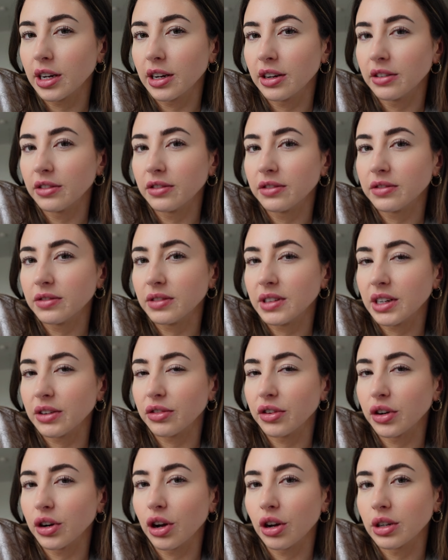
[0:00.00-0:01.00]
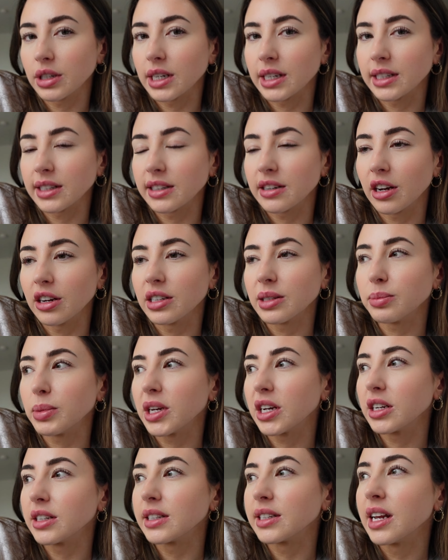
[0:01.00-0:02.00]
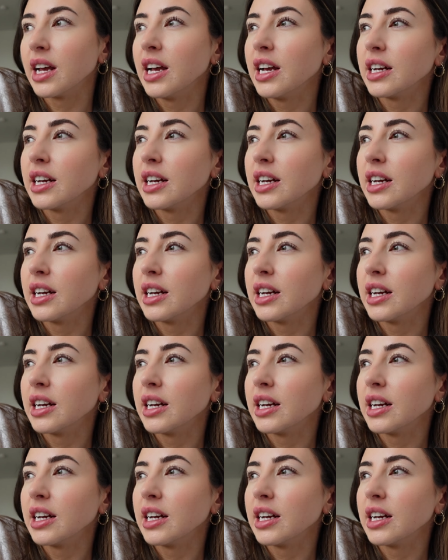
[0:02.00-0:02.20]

of different content styles because